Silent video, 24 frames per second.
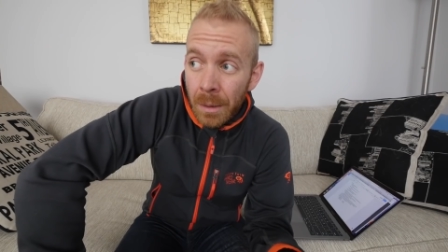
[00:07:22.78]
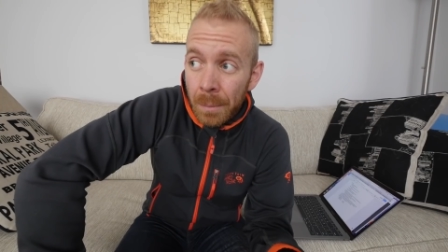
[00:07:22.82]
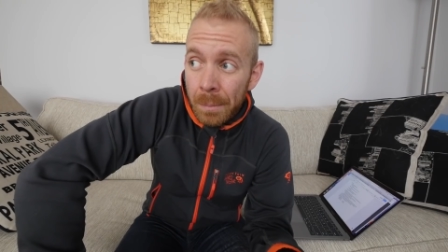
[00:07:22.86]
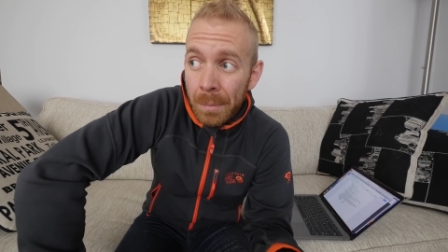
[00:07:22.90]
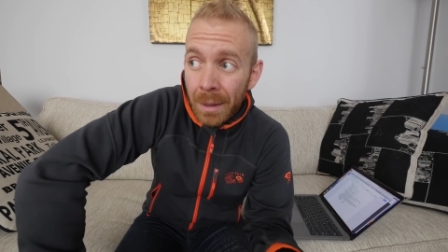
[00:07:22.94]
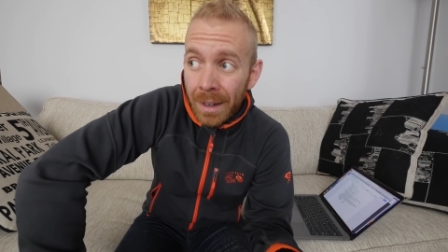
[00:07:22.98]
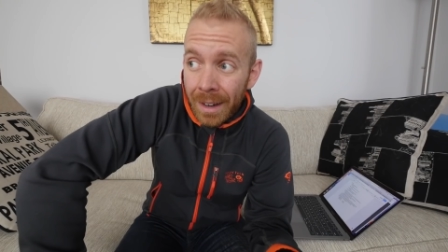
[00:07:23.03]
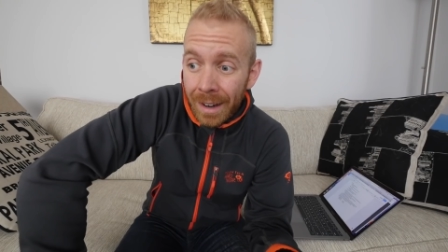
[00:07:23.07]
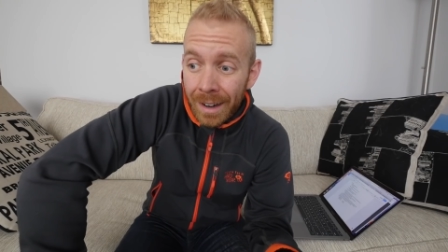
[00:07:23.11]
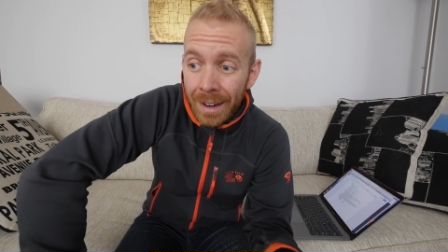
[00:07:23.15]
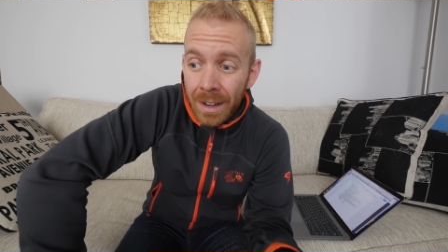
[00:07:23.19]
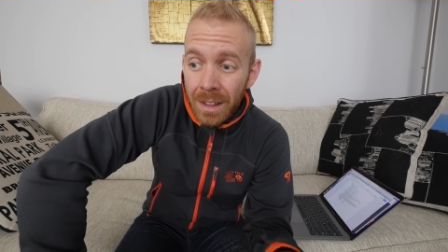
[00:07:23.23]

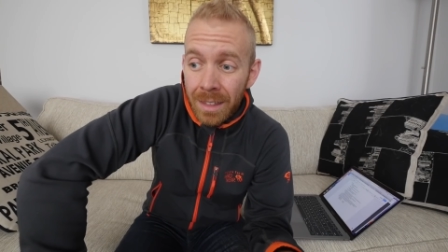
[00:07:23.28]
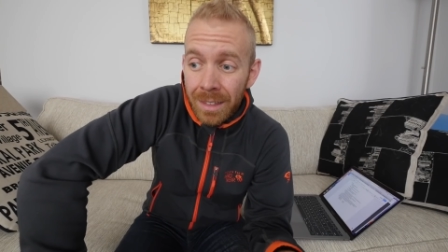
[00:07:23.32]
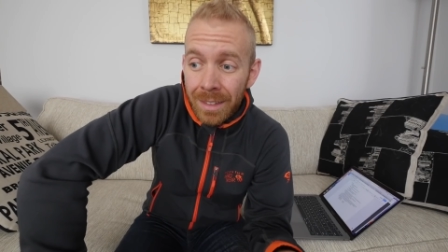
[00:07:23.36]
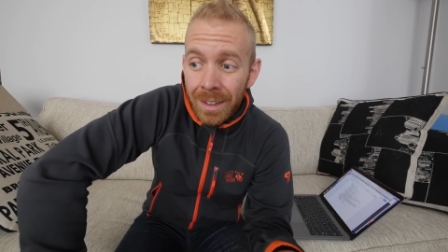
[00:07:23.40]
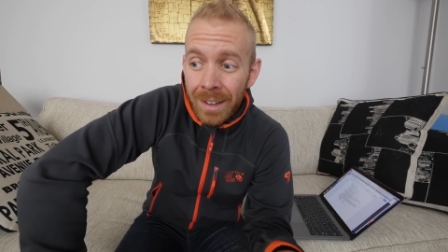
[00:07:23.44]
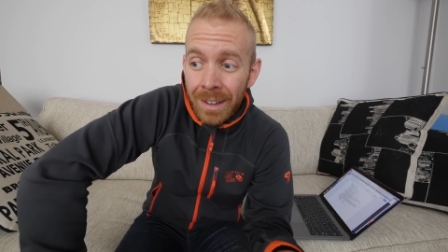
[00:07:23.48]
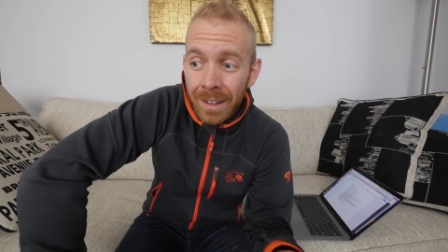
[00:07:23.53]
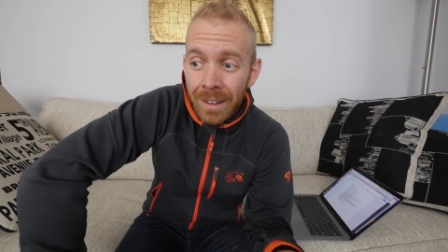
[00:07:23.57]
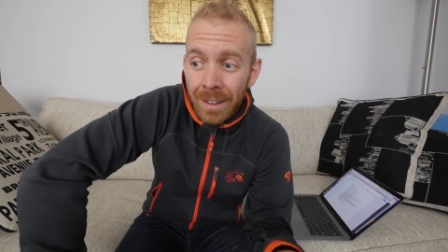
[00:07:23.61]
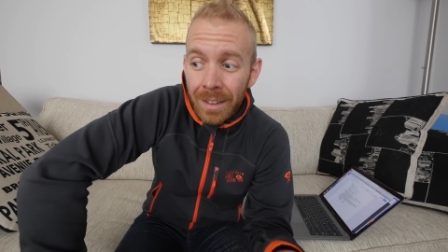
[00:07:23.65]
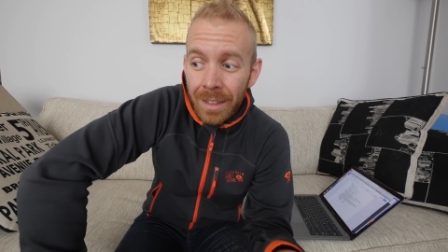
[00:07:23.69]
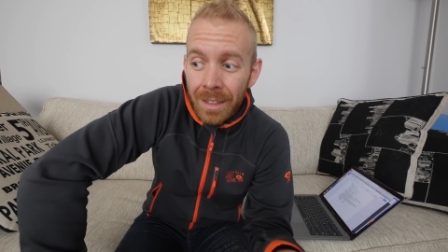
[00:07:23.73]
but I
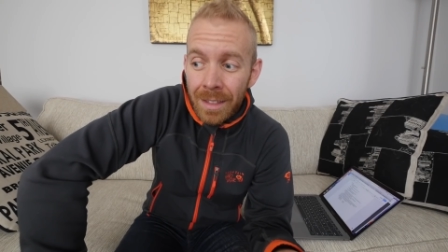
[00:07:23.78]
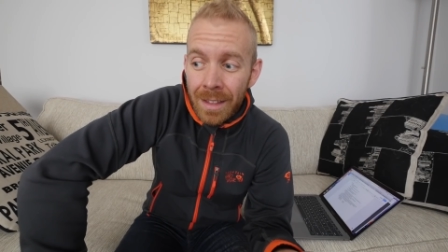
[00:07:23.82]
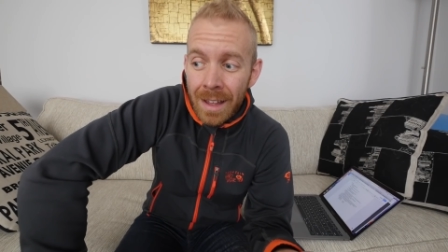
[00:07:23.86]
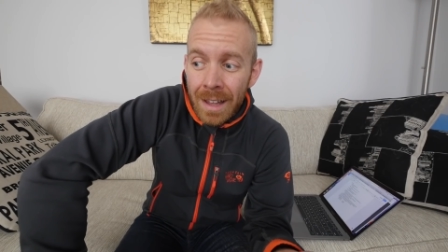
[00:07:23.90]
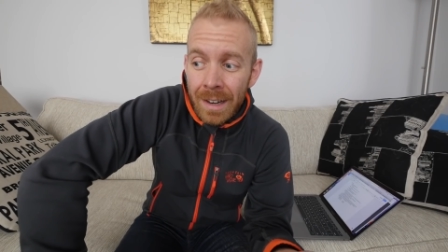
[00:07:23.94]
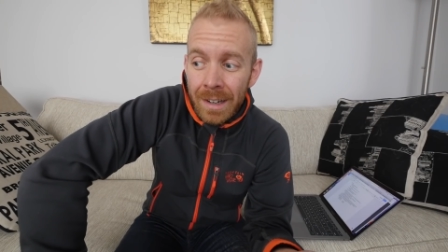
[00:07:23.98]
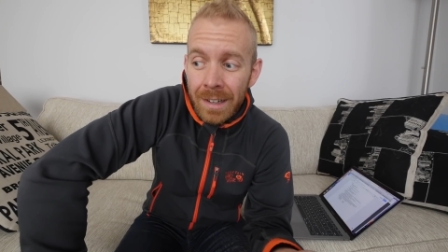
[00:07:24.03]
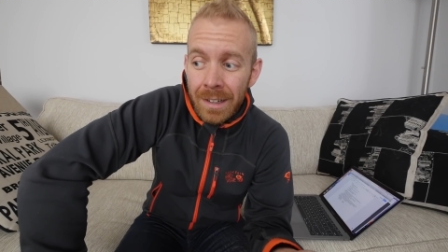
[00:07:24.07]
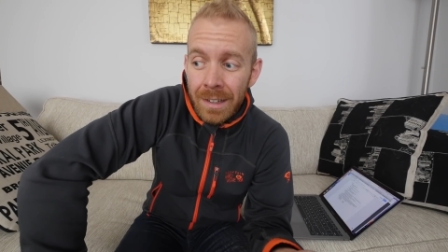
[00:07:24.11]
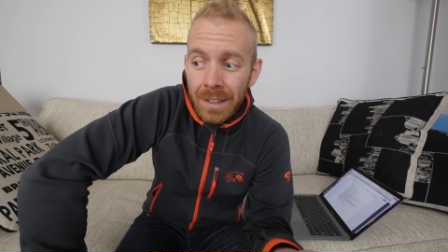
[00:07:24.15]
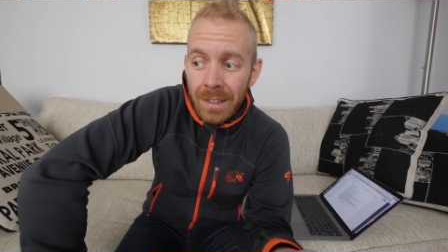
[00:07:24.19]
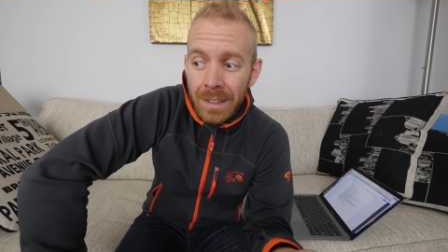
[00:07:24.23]
think
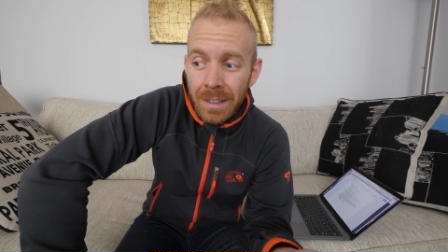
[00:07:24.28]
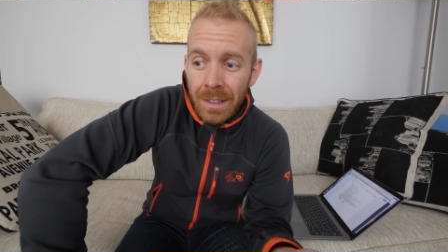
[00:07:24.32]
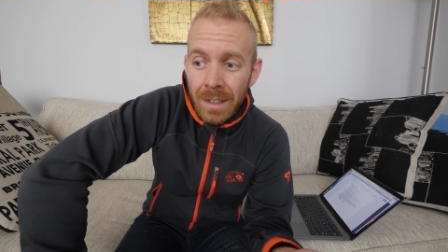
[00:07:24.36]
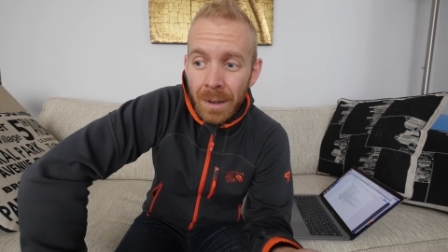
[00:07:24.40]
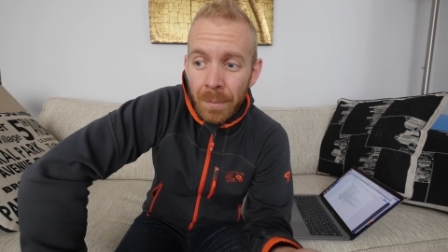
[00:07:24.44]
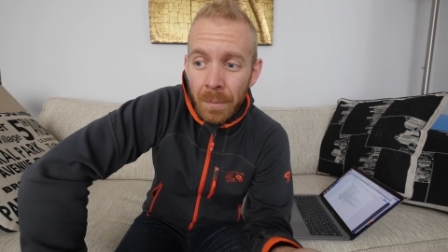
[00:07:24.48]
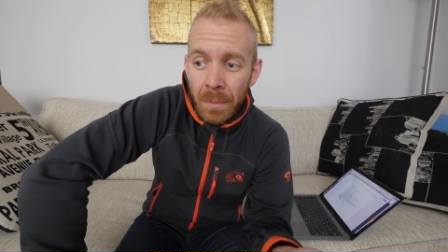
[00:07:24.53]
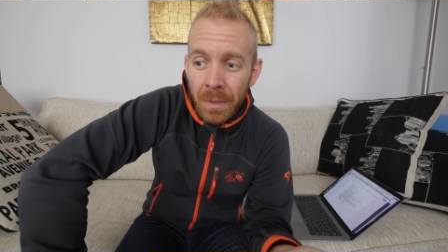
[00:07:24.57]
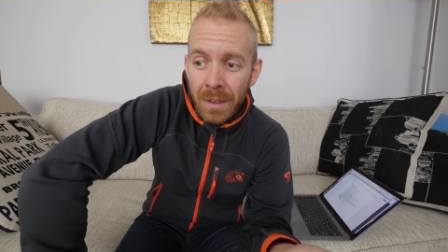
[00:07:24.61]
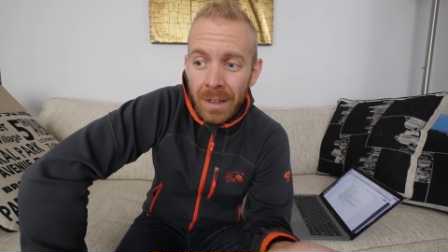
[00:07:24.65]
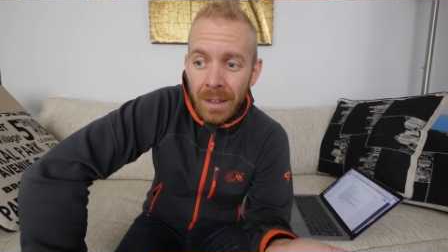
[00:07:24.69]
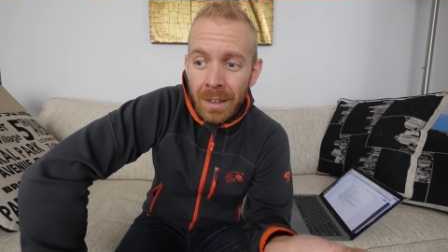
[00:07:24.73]
that it is
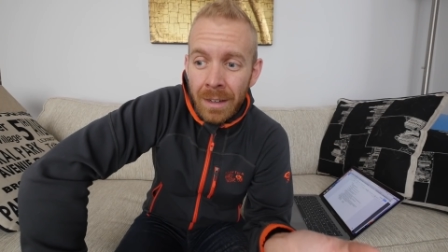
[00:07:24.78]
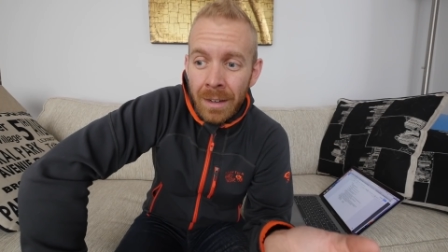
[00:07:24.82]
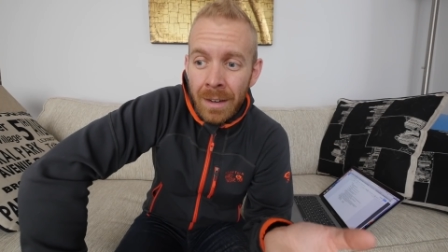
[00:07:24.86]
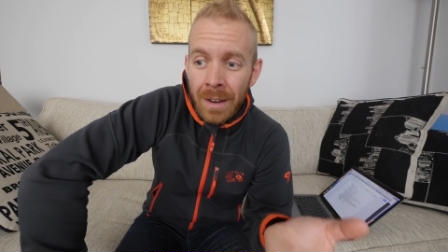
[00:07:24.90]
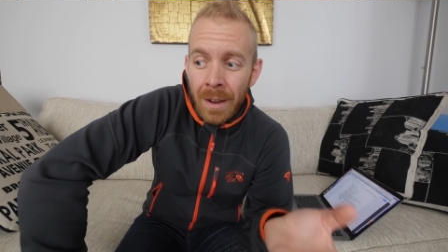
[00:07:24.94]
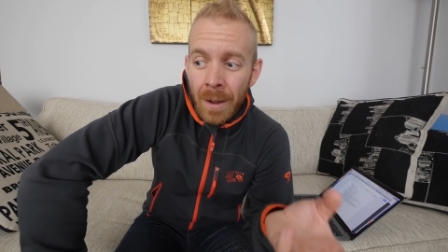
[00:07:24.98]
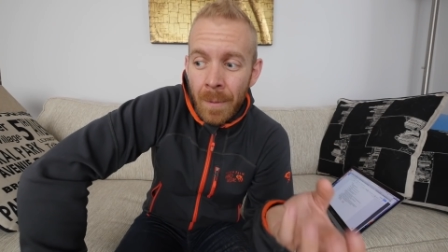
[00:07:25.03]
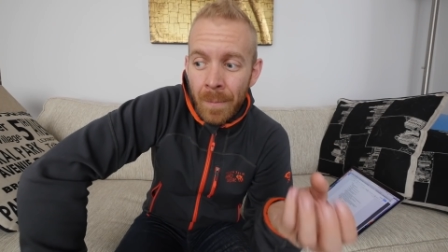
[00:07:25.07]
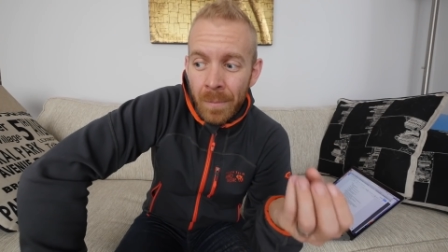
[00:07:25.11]
something